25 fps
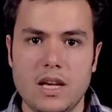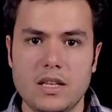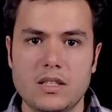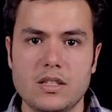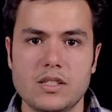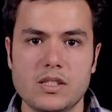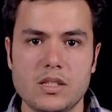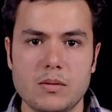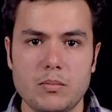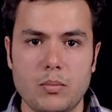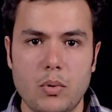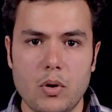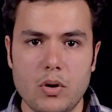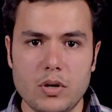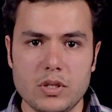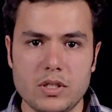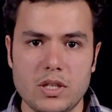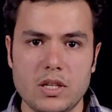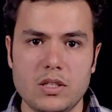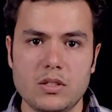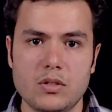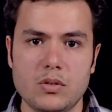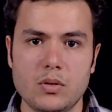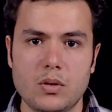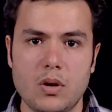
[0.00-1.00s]
it is
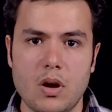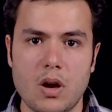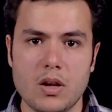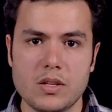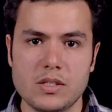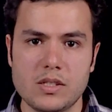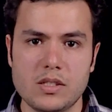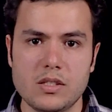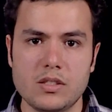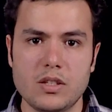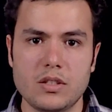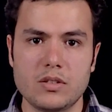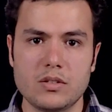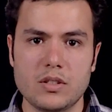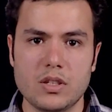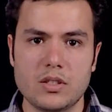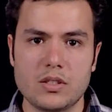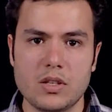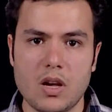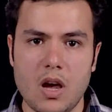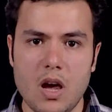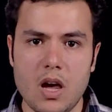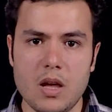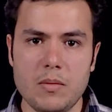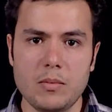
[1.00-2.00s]
important to consider the
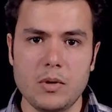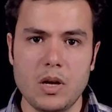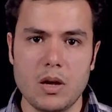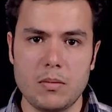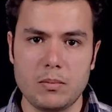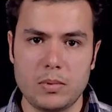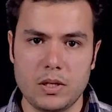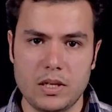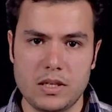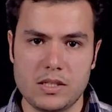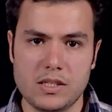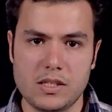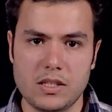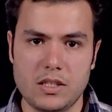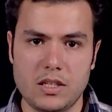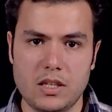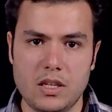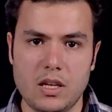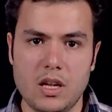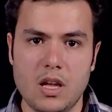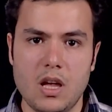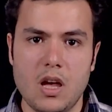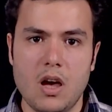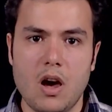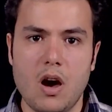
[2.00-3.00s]
time
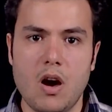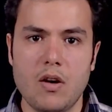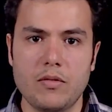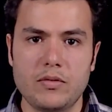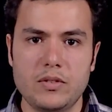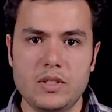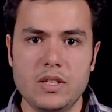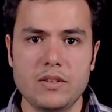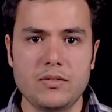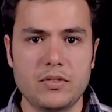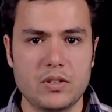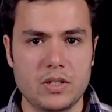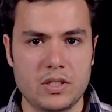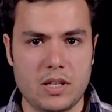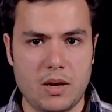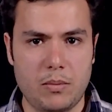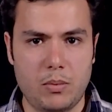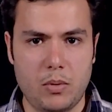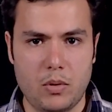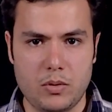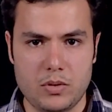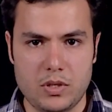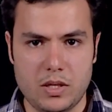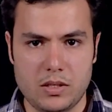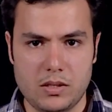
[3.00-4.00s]
complexity of different
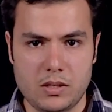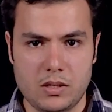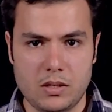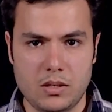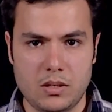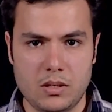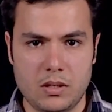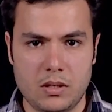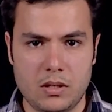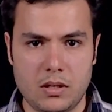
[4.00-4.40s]
approaches,